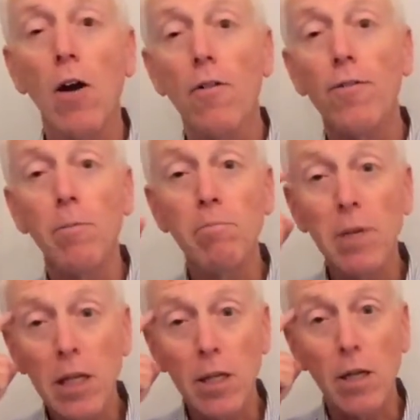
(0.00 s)

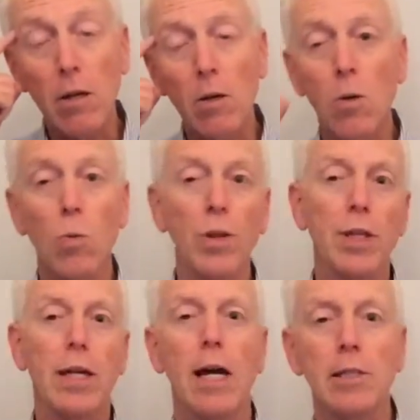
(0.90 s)
familiar with
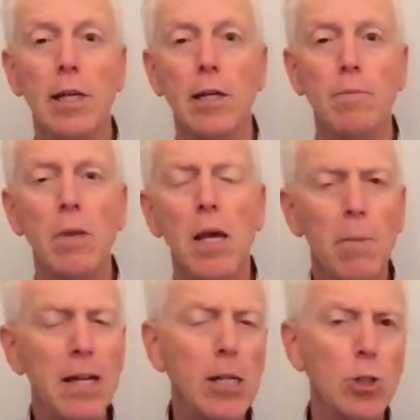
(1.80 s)
the content.
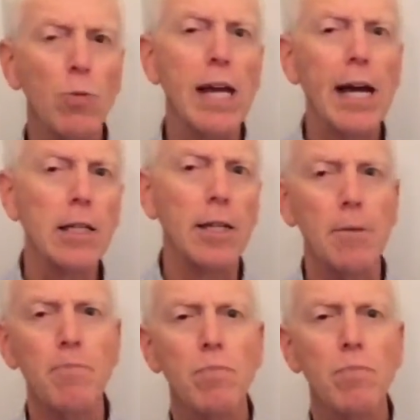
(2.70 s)
But here's the reality.